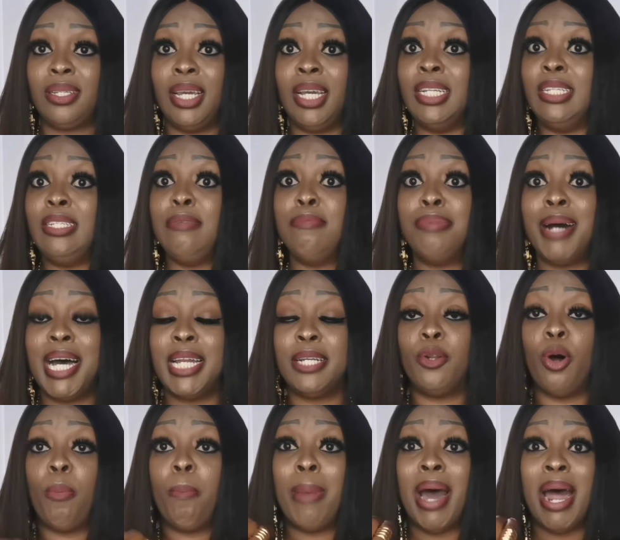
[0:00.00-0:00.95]
and the
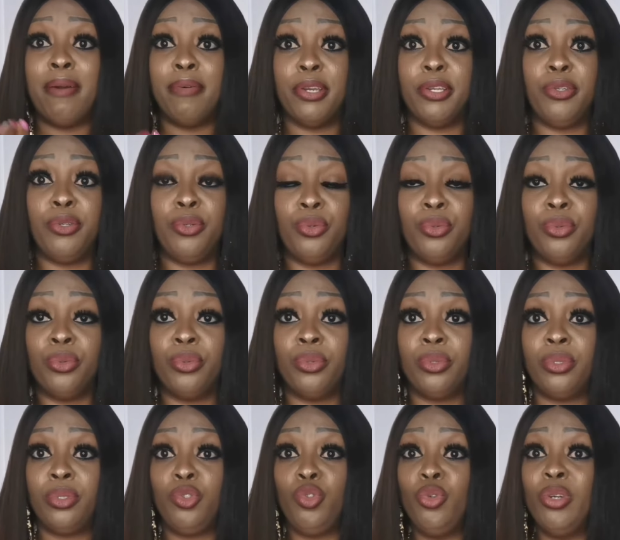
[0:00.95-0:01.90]
man not marry you,
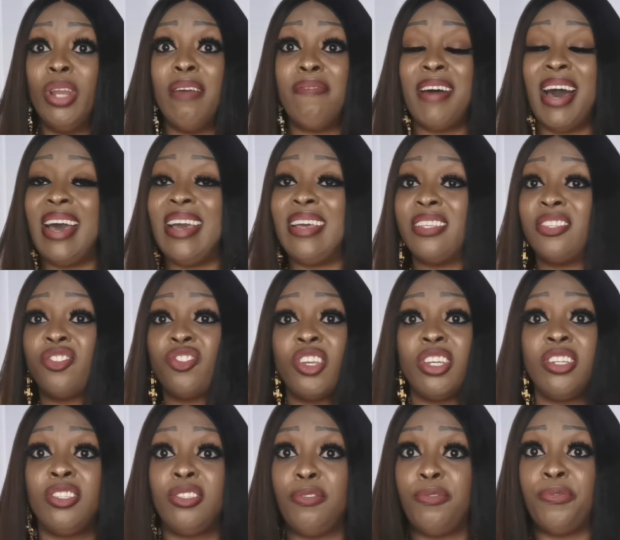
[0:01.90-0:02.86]
you never
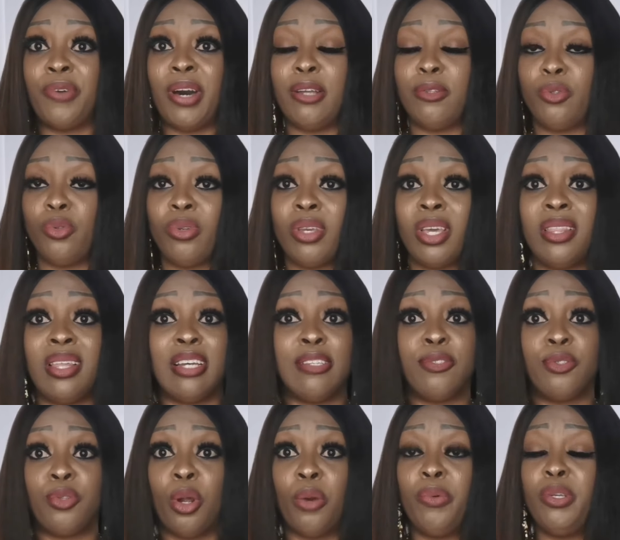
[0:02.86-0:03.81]
exchange the vow together,
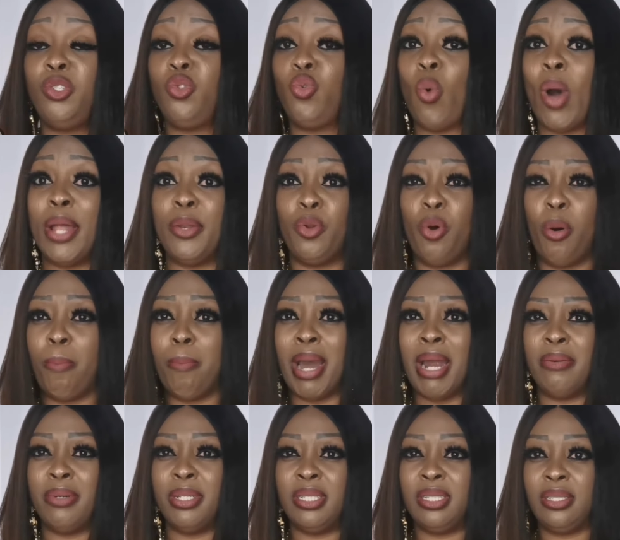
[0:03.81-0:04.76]
sorry, you are not
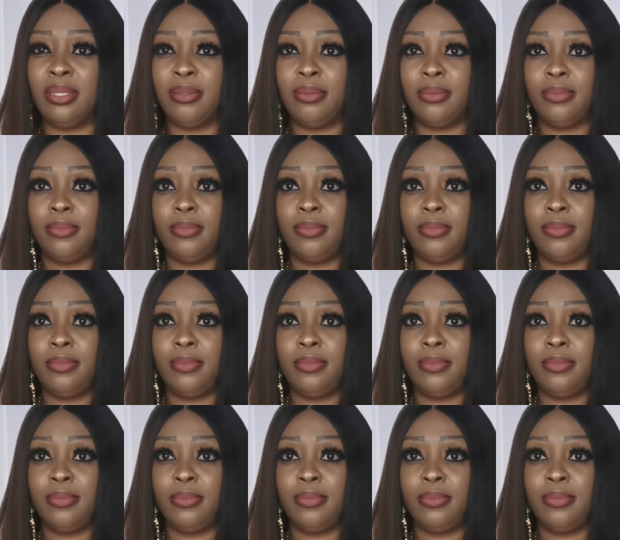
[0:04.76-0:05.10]
married.